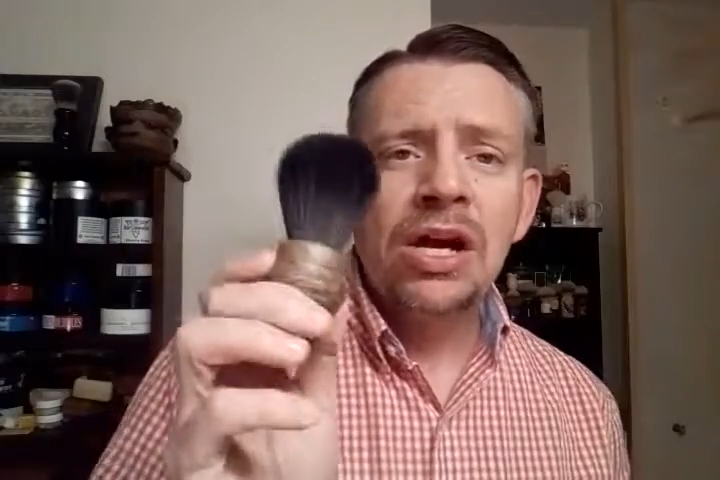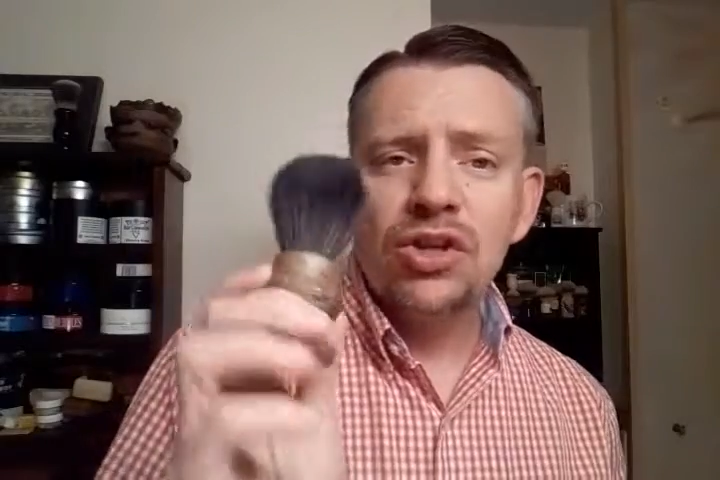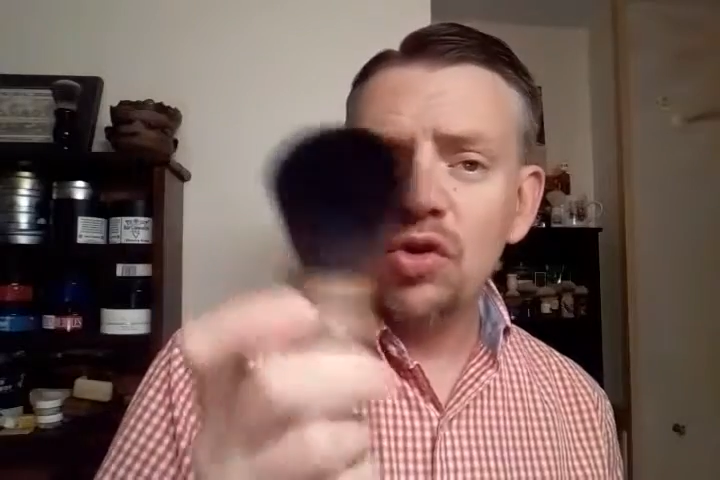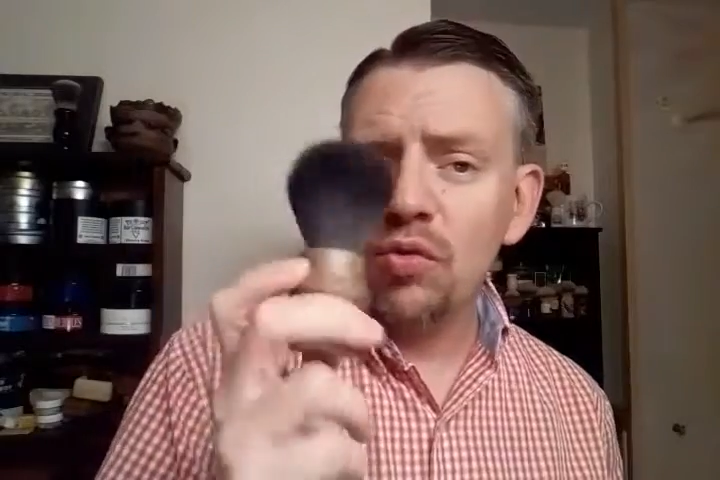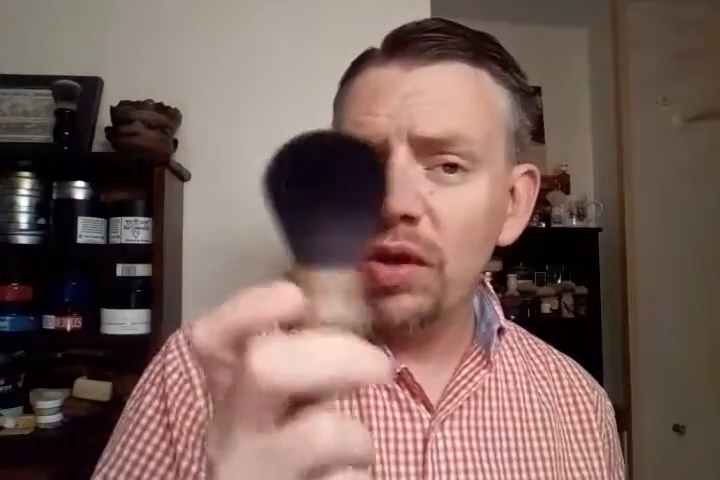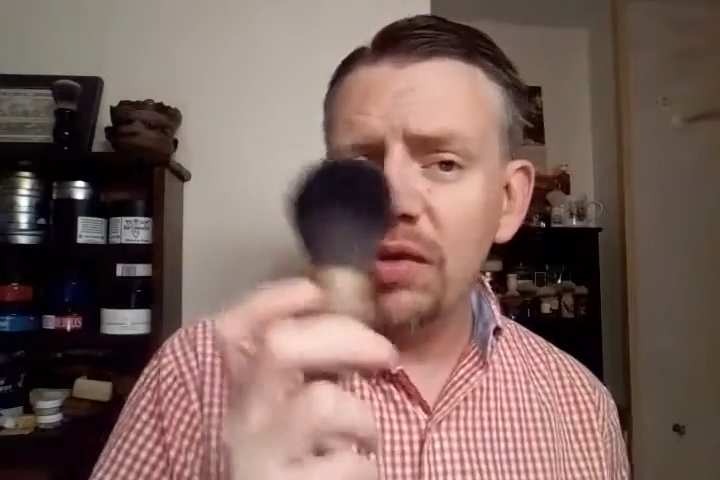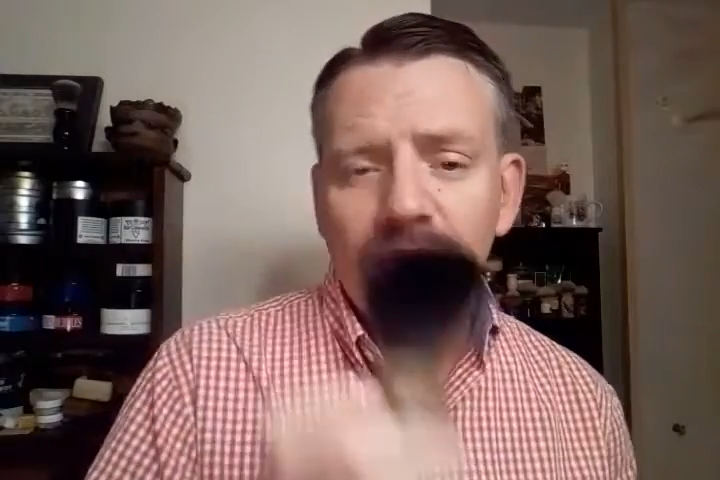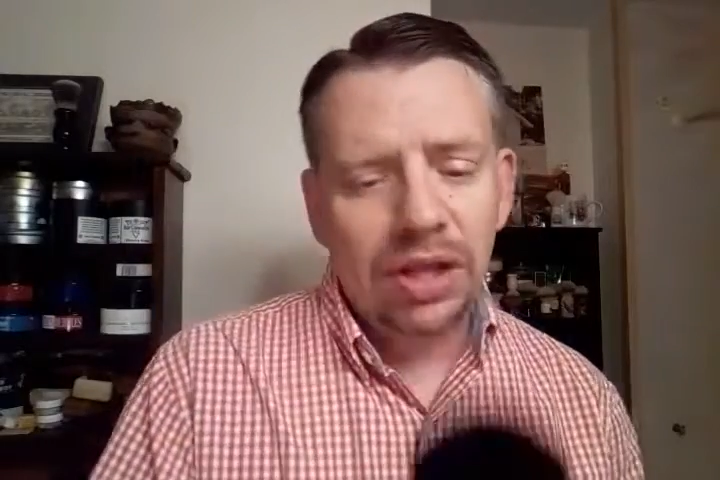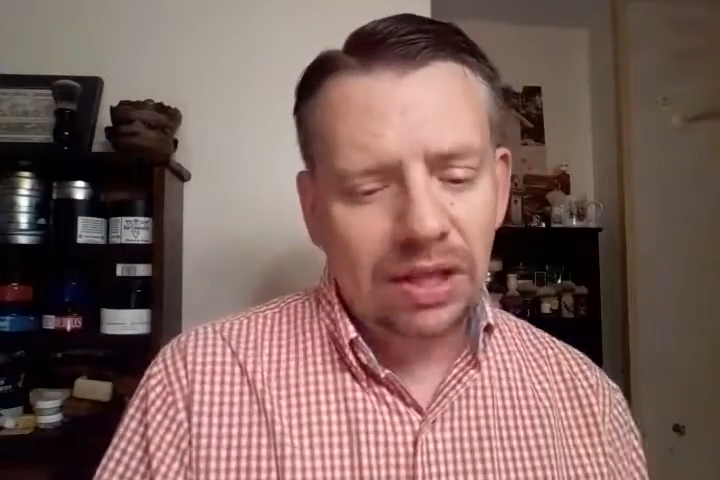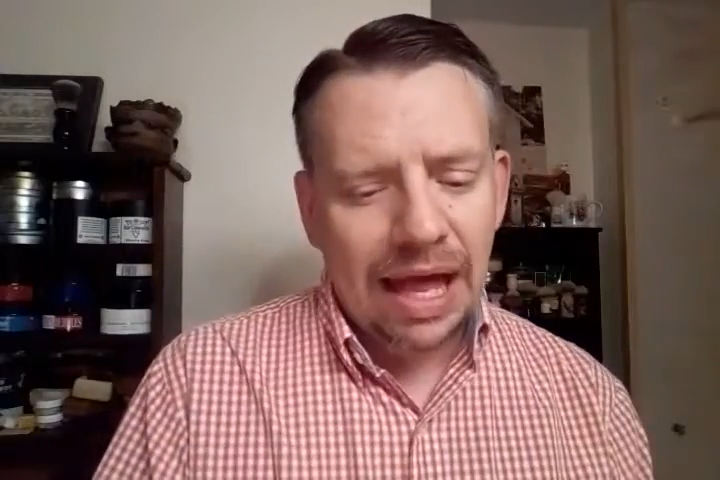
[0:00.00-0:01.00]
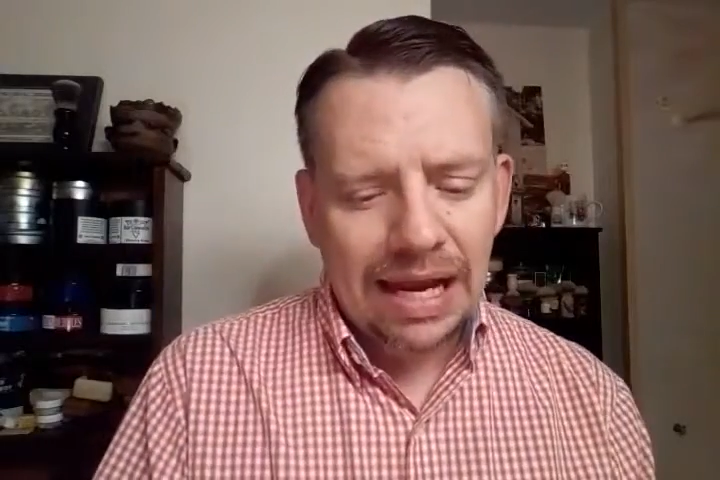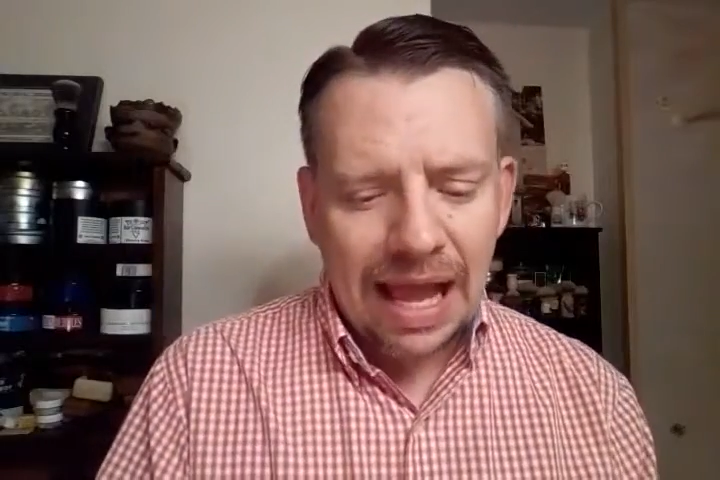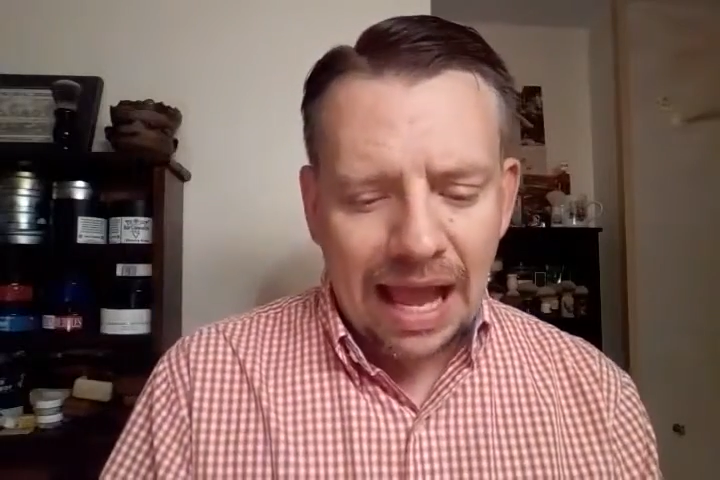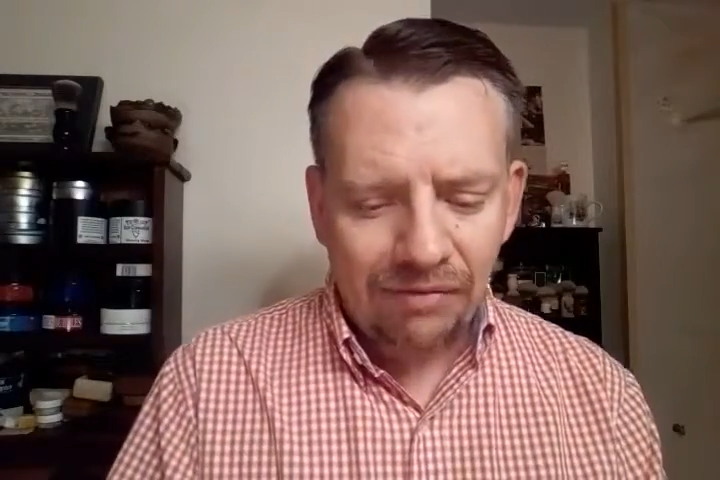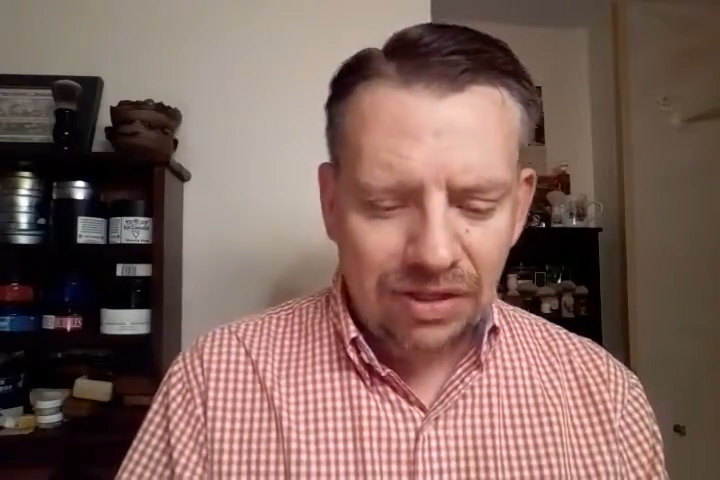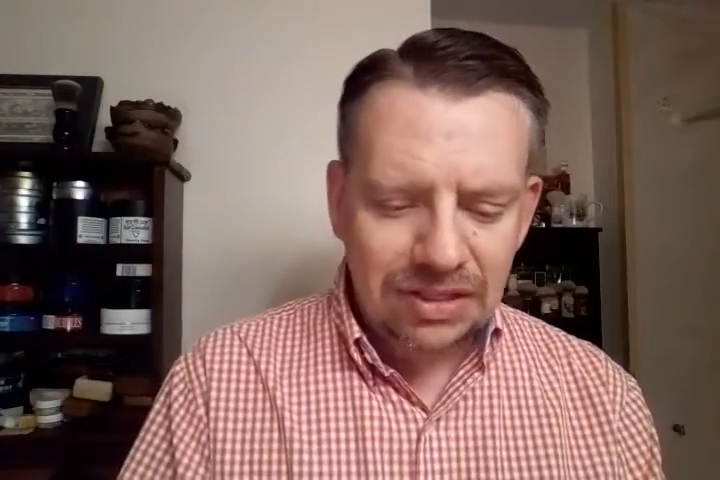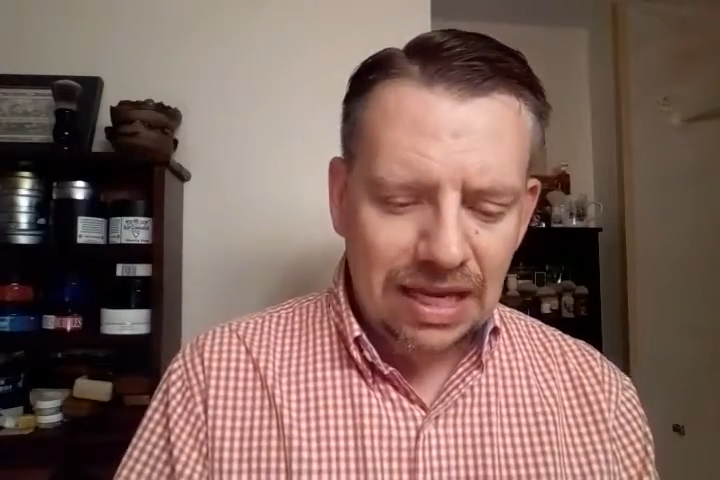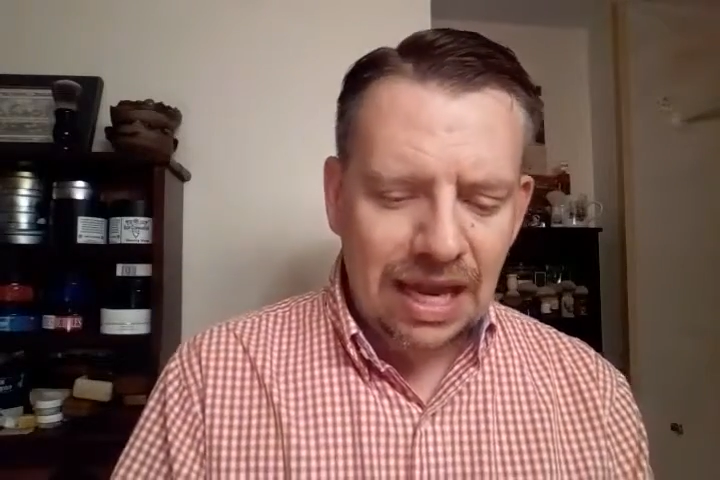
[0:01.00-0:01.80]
So really, really glad to have this